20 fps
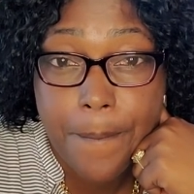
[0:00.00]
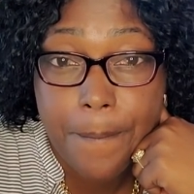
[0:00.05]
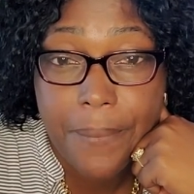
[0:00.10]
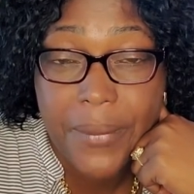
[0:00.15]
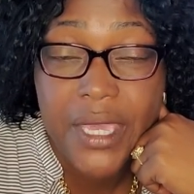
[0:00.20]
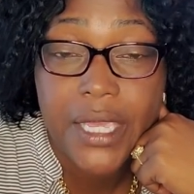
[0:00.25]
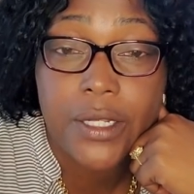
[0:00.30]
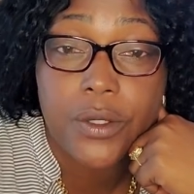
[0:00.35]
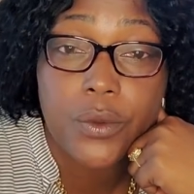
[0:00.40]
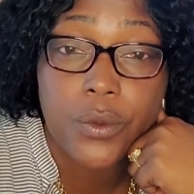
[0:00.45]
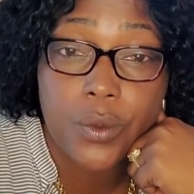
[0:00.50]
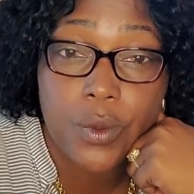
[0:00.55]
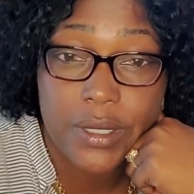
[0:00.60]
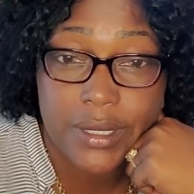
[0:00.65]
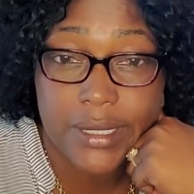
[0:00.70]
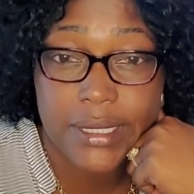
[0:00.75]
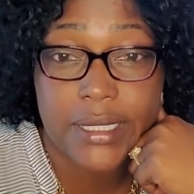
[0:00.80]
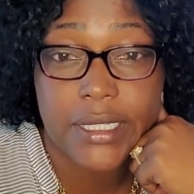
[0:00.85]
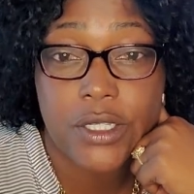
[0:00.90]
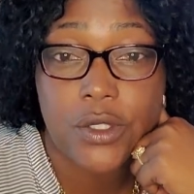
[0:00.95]
It was
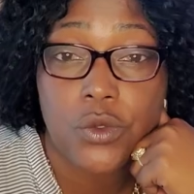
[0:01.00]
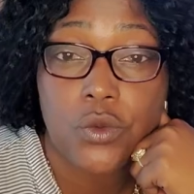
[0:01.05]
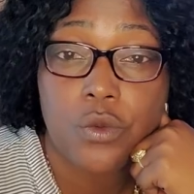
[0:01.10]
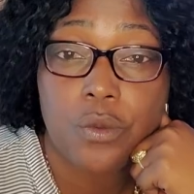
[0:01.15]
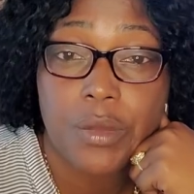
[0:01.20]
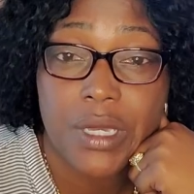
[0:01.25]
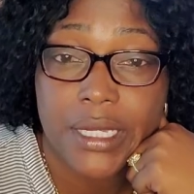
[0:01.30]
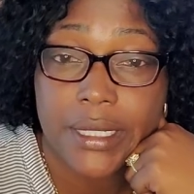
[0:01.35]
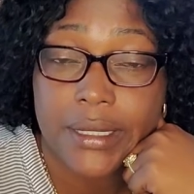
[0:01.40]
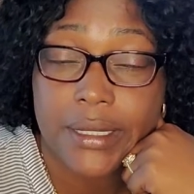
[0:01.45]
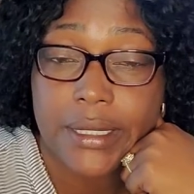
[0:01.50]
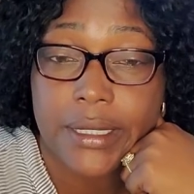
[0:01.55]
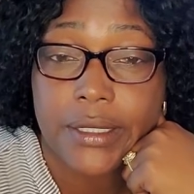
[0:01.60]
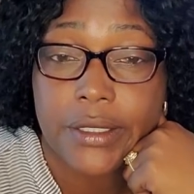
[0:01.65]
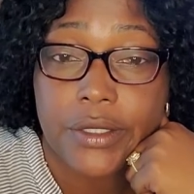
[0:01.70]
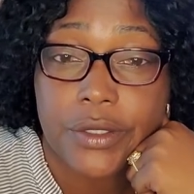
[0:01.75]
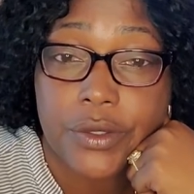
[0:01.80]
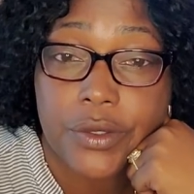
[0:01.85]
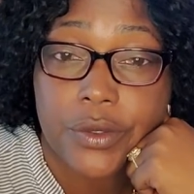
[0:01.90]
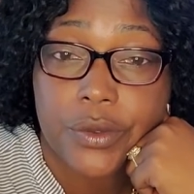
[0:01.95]
the humane thing
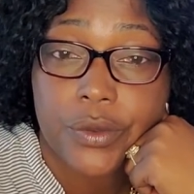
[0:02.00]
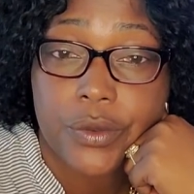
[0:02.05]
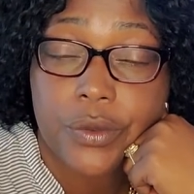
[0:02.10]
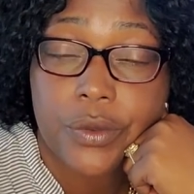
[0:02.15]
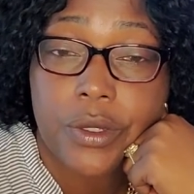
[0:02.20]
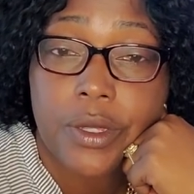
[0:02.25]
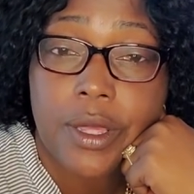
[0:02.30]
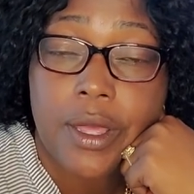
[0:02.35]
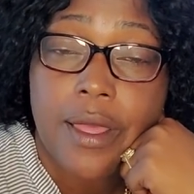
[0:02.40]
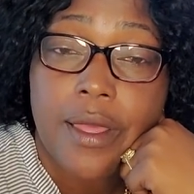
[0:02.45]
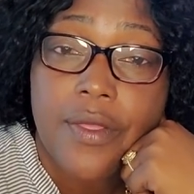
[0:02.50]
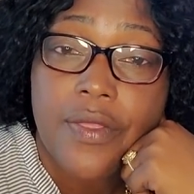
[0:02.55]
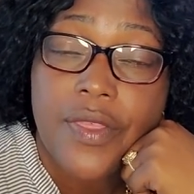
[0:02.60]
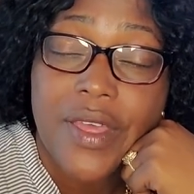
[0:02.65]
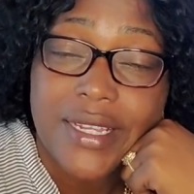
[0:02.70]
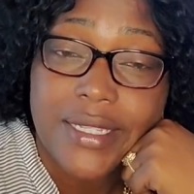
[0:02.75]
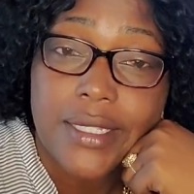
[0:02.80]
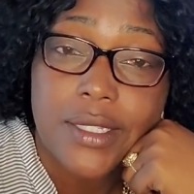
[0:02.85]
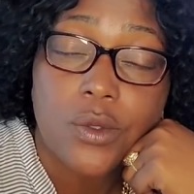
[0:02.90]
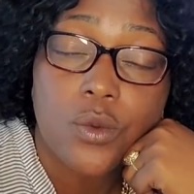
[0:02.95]
to do.
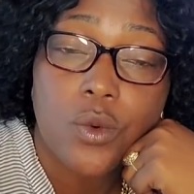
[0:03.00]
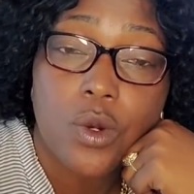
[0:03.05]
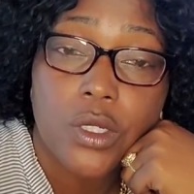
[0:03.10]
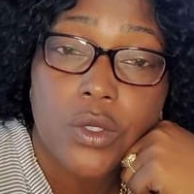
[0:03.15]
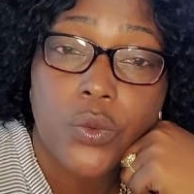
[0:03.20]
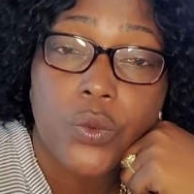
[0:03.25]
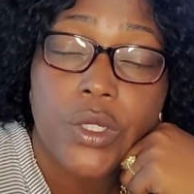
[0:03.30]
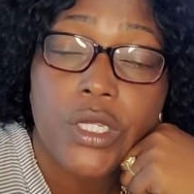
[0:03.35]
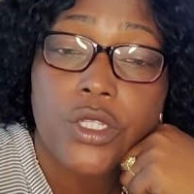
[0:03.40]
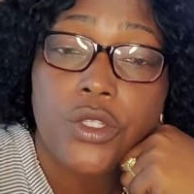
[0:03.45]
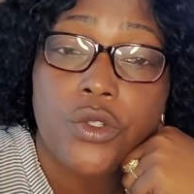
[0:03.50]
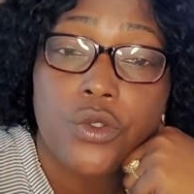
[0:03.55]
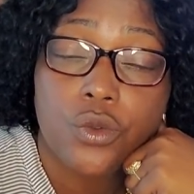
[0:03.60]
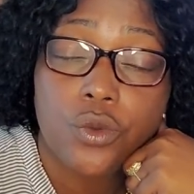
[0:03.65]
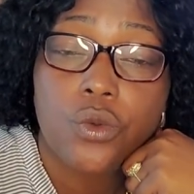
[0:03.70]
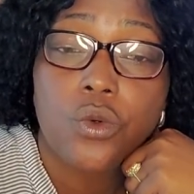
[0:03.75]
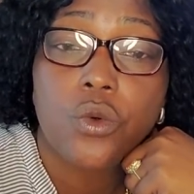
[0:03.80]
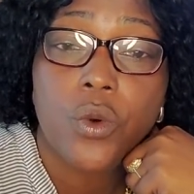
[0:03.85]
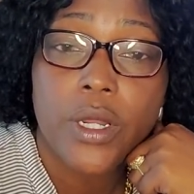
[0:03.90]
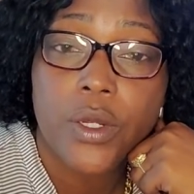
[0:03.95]
That's what we do
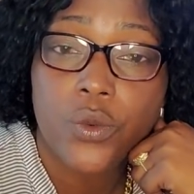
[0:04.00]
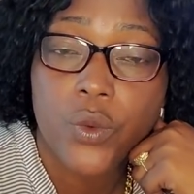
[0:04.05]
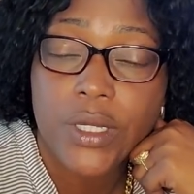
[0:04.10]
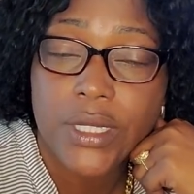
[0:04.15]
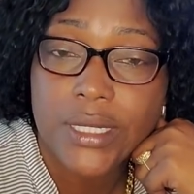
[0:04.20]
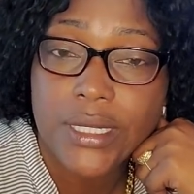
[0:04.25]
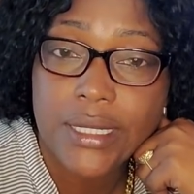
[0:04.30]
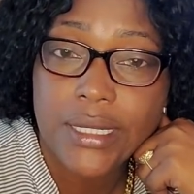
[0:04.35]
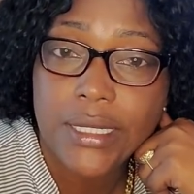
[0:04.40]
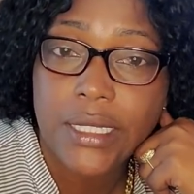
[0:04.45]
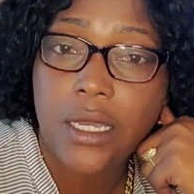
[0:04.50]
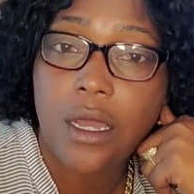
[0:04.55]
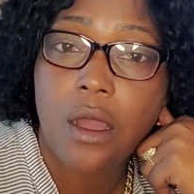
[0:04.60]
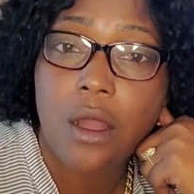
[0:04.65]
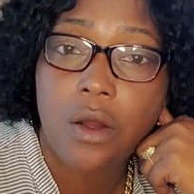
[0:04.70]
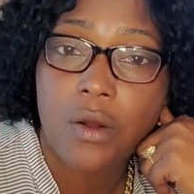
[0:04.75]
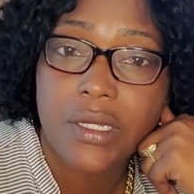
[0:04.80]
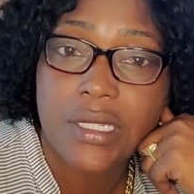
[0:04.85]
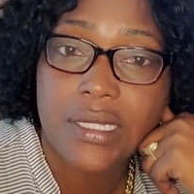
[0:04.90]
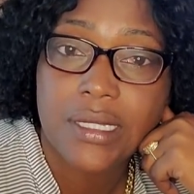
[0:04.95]
when we see
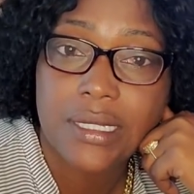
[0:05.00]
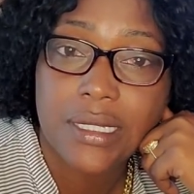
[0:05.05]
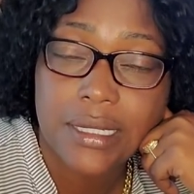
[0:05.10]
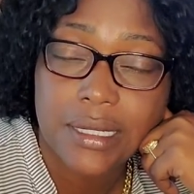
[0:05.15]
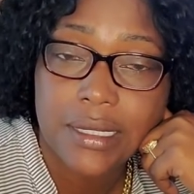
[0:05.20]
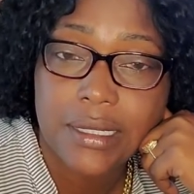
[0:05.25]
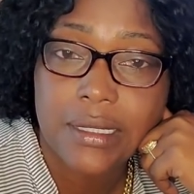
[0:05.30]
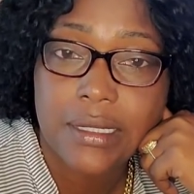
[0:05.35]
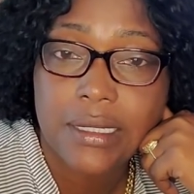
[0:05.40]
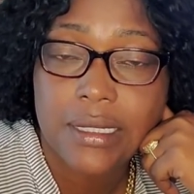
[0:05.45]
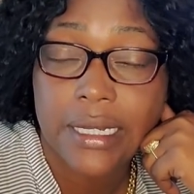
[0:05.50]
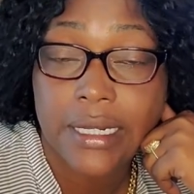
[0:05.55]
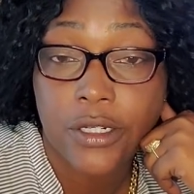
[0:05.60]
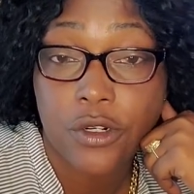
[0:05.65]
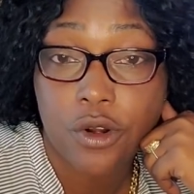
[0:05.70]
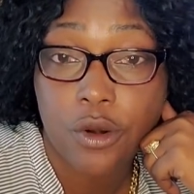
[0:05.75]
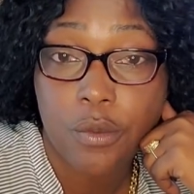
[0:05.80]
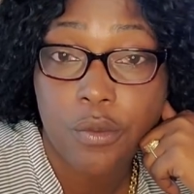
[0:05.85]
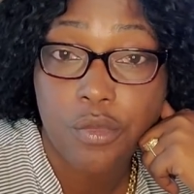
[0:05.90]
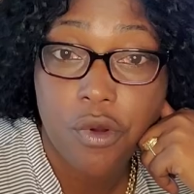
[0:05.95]
our sisters and
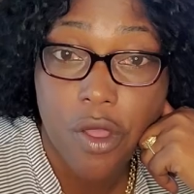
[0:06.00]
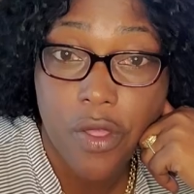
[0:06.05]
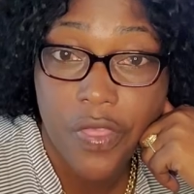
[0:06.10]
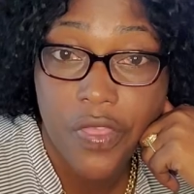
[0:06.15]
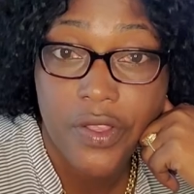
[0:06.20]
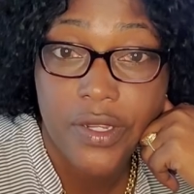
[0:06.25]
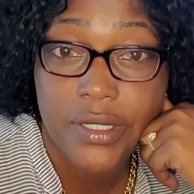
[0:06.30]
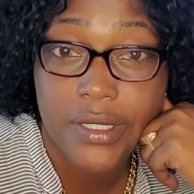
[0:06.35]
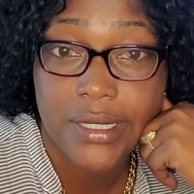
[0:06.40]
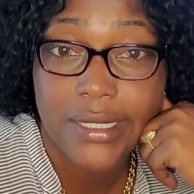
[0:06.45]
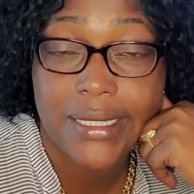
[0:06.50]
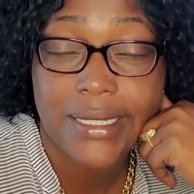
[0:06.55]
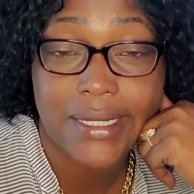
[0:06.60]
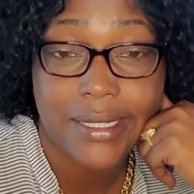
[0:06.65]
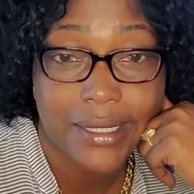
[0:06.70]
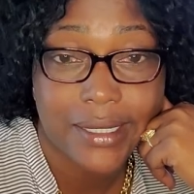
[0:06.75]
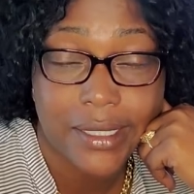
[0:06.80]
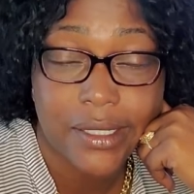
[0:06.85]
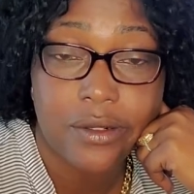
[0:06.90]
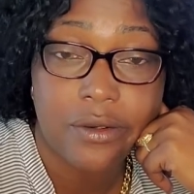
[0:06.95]
our brothers in
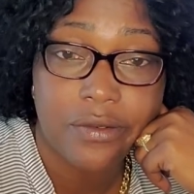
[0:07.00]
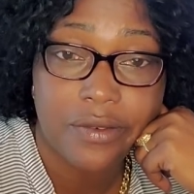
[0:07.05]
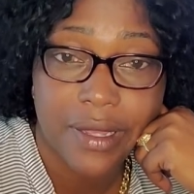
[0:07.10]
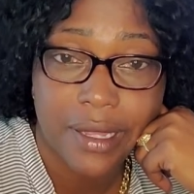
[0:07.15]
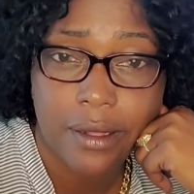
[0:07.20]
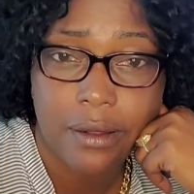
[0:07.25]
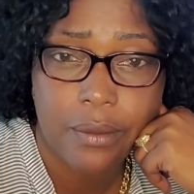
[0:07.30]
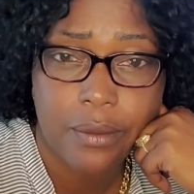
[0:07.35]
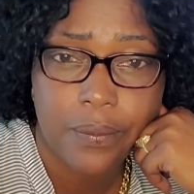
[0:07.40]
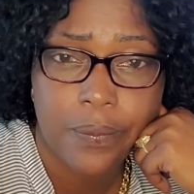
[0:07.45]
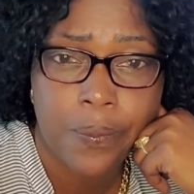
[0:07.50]
need of help.